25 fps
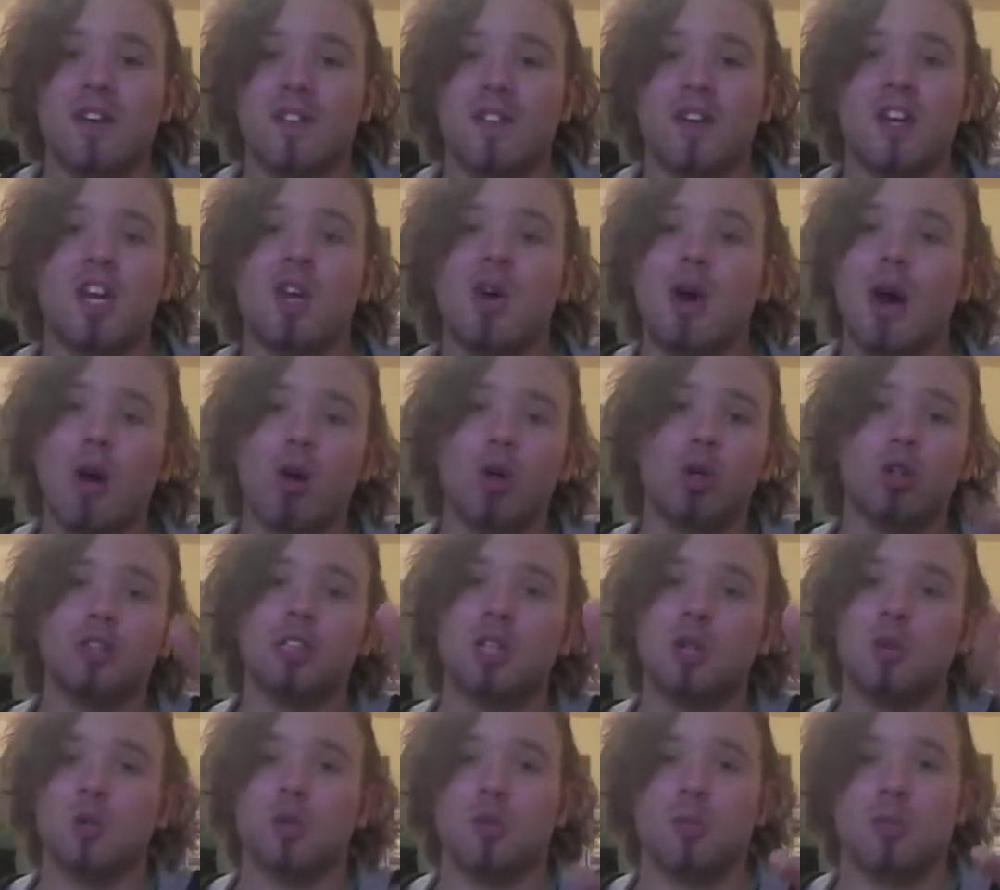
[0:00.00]
If I knew how good
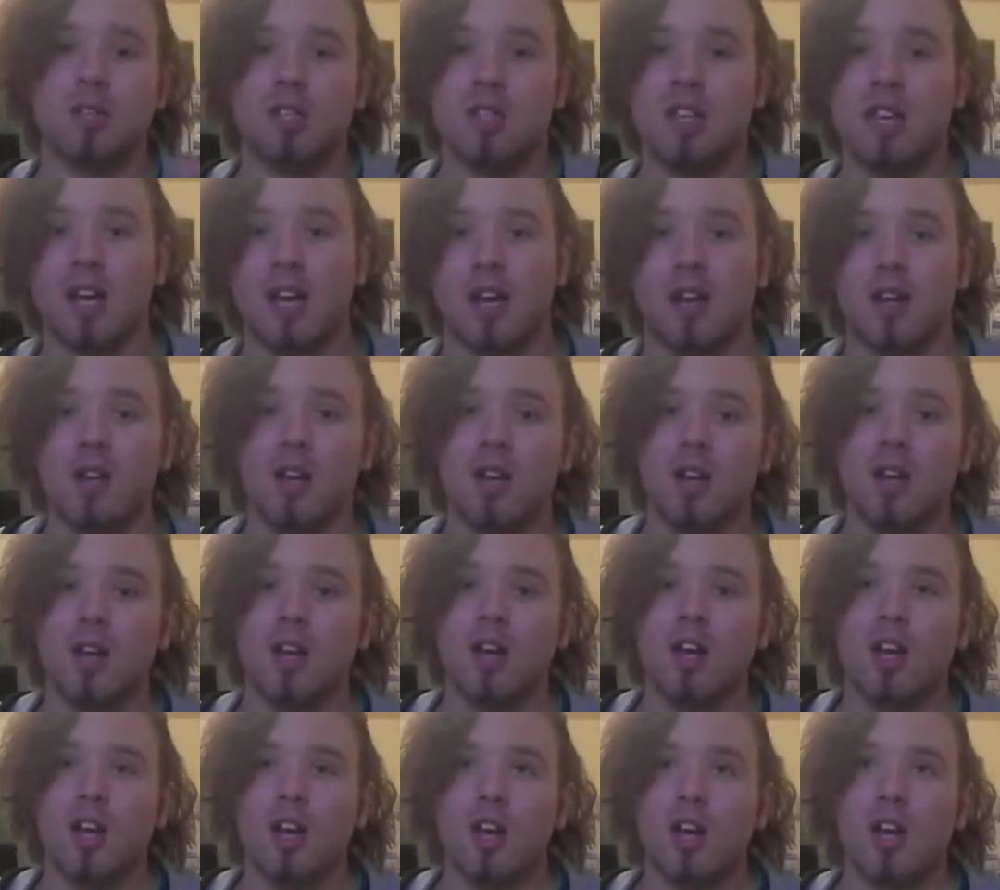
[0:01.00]
this was on my skin,
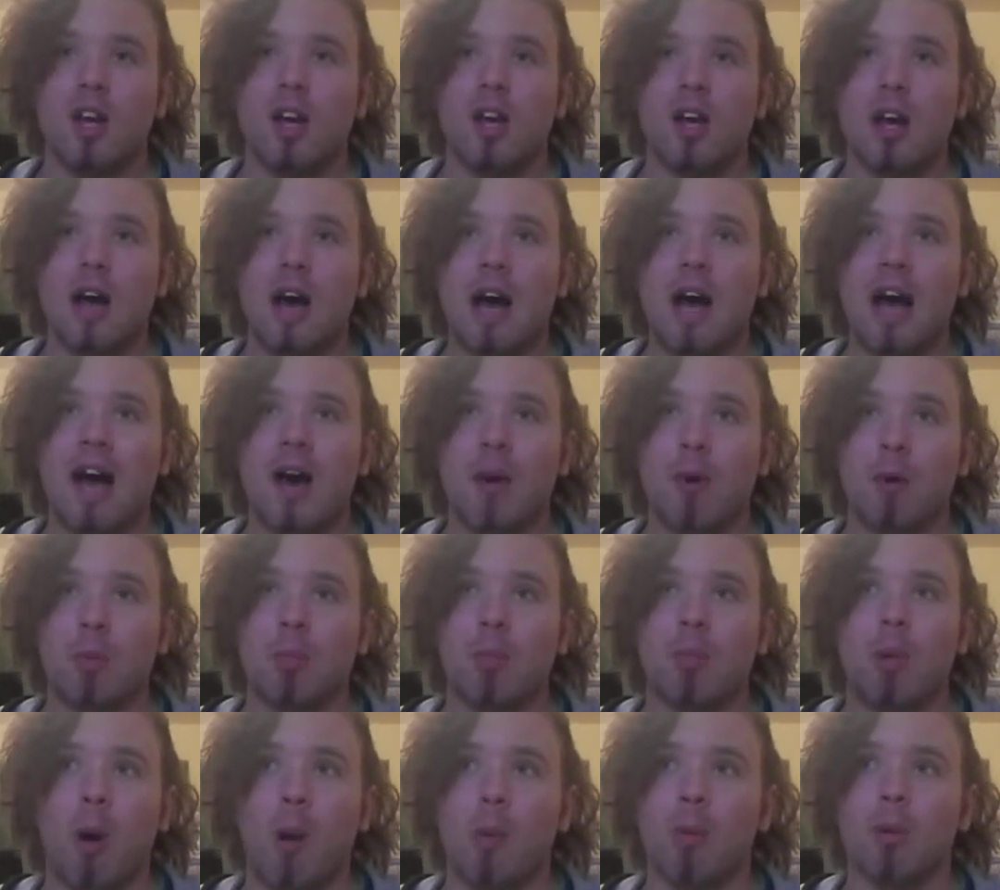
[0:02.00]
I
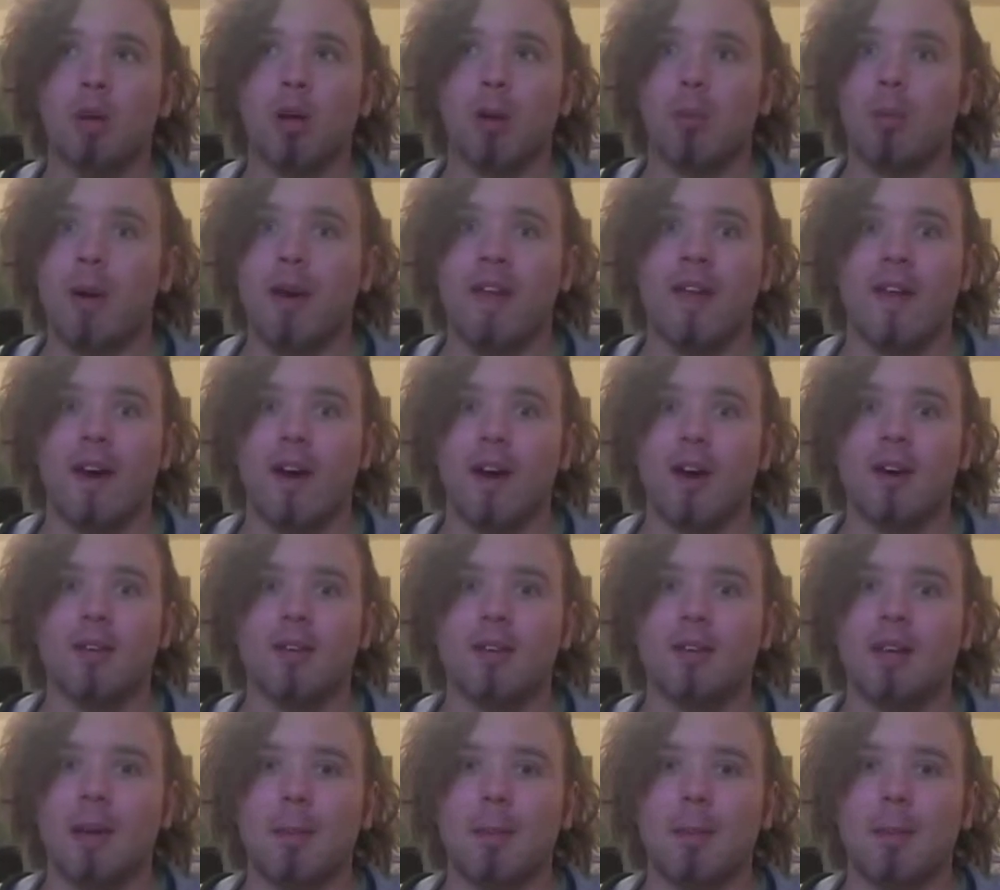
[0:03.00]
would probably not pay that.